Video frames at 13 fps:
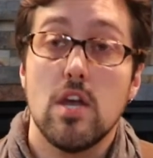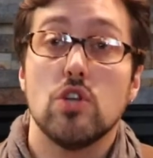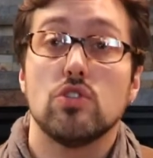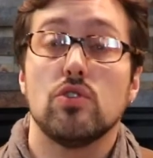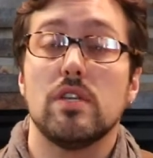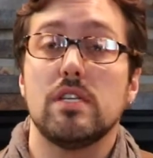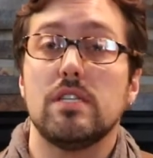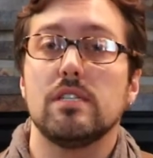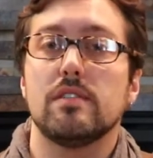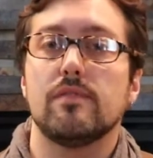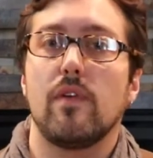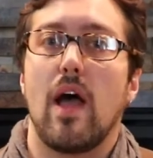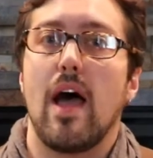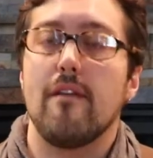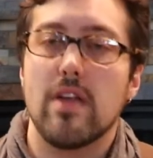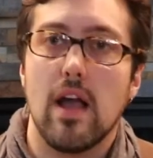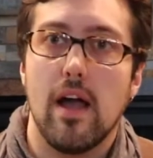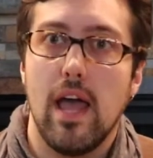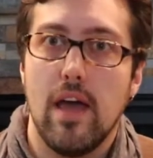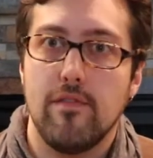So this is having
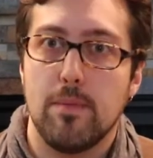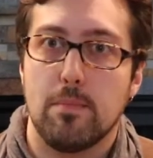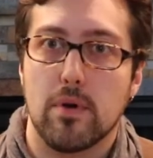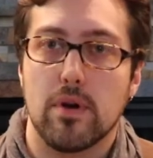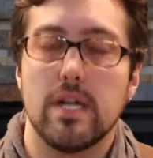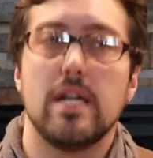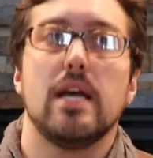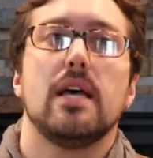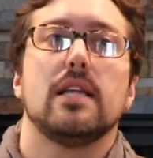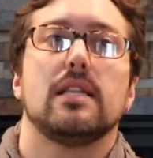a heavy burden.